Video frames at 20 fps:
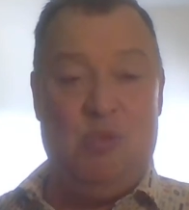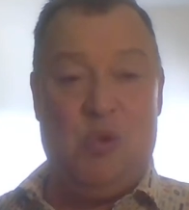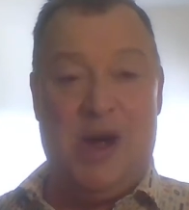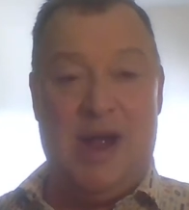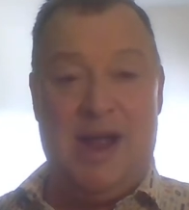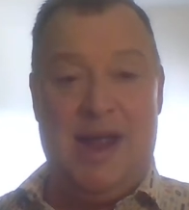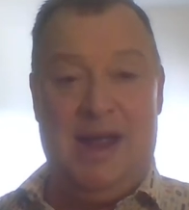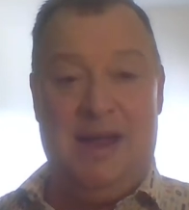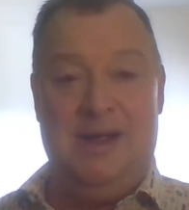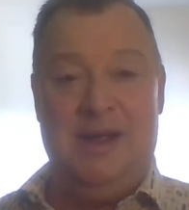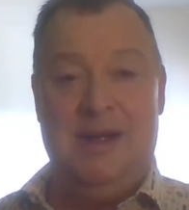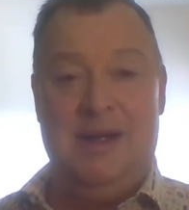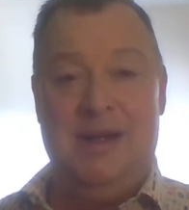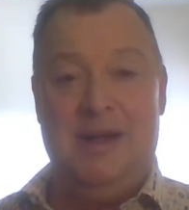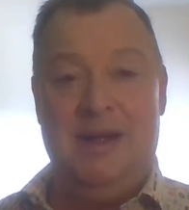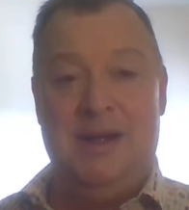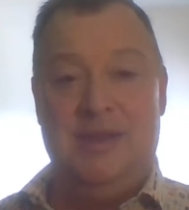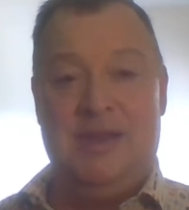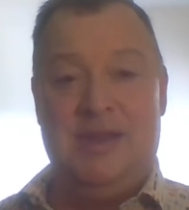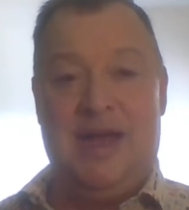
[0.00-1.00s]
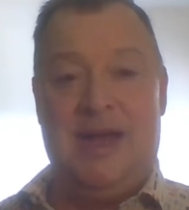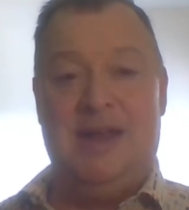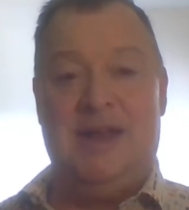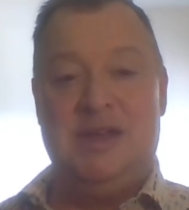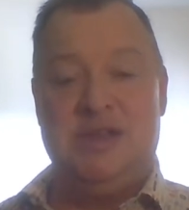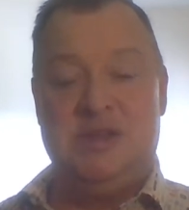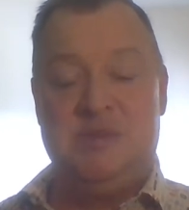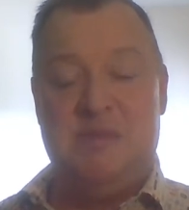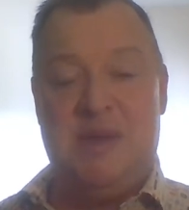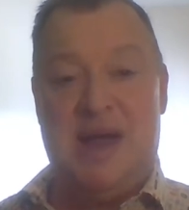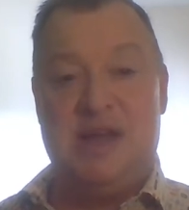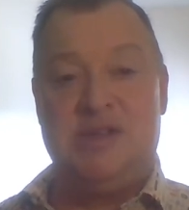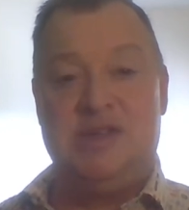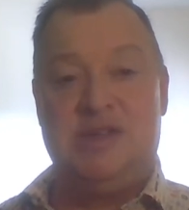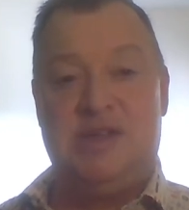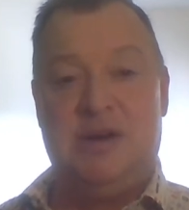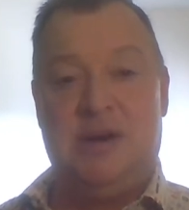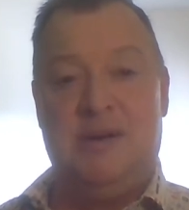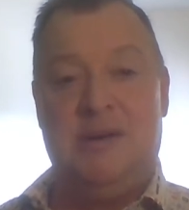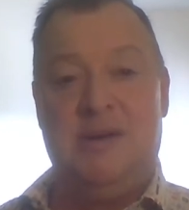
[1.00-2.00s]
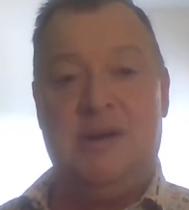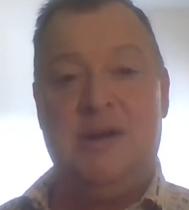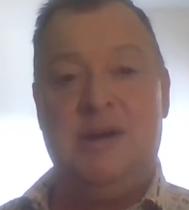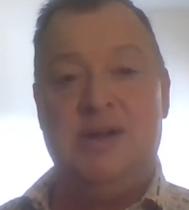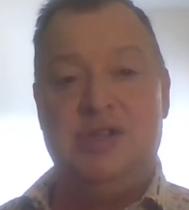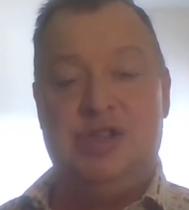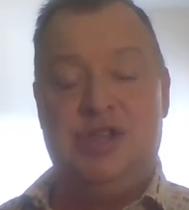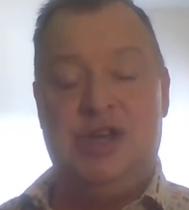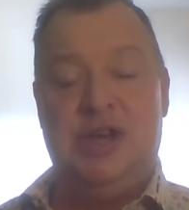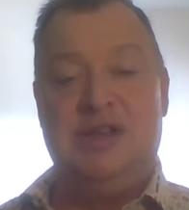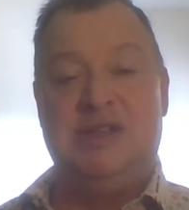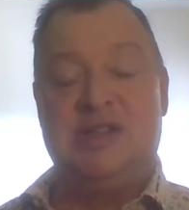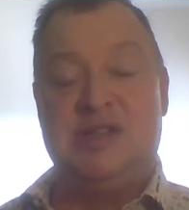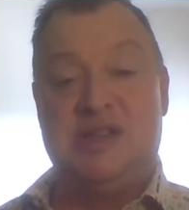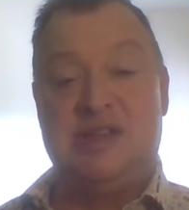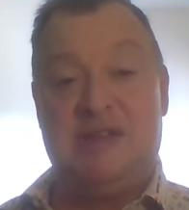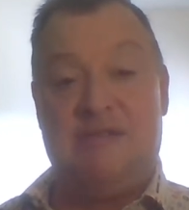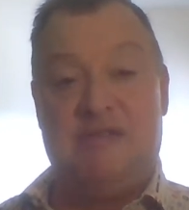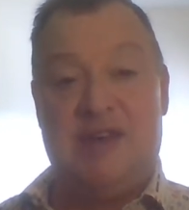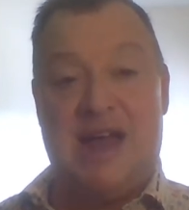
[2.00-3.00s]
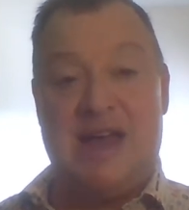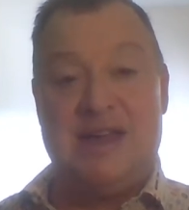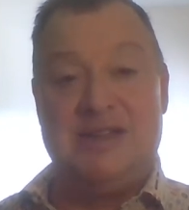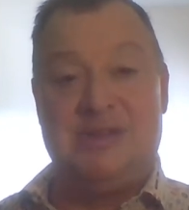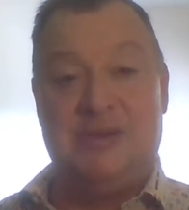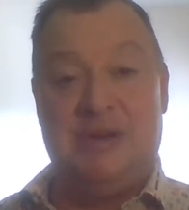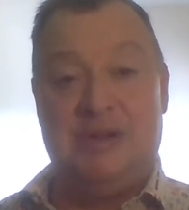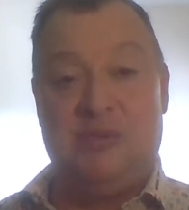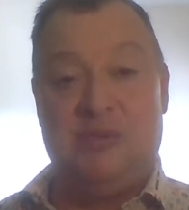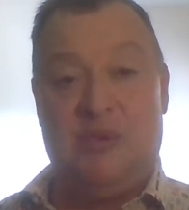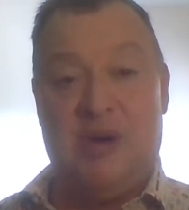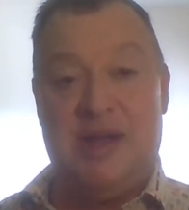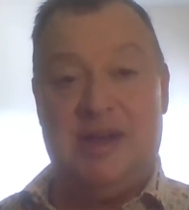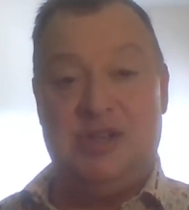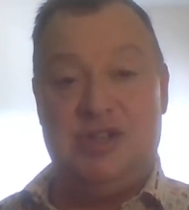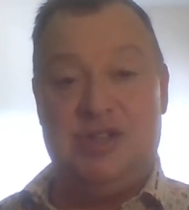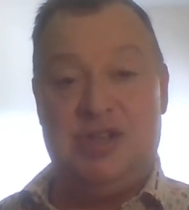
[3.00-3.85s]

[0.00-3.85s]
way that his master, Jesus of Nazareth, went.